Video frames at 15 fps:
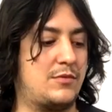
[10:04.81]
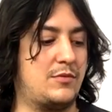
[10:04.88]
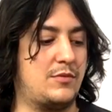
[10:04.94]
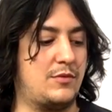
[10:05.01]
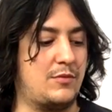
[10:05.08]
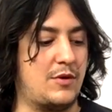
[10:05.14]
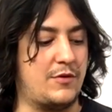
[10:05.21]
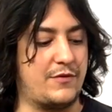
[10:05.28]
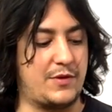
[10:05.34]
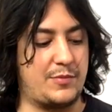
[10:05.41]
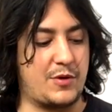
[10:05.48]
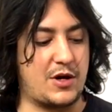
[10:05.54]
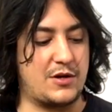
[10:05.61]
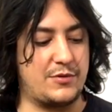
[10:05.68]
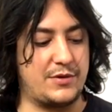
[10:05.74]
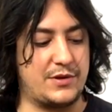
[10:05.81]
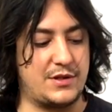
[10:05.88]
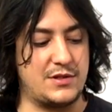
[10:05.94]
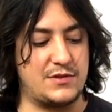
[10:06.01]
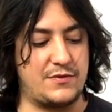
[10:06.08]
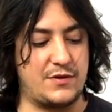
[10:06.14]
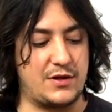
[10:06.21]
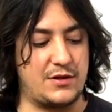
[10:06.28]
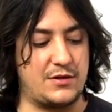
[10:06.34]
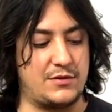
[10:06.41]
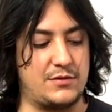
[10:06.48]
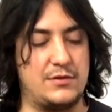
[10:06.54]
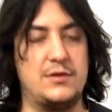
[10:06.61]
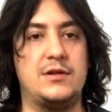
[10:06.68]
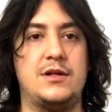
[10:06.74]
Well, vibrato with this finger.
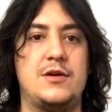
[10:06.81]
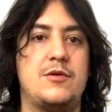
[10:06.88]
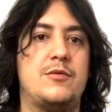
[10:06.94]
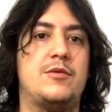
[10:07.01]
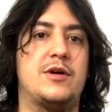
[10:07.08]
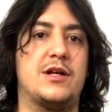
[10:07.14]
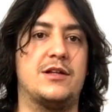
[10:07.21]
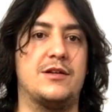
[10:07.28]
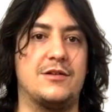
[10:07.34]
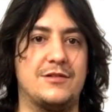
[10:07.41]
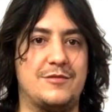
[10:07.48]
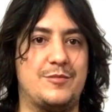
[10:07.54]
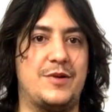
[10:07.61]
We'll get there.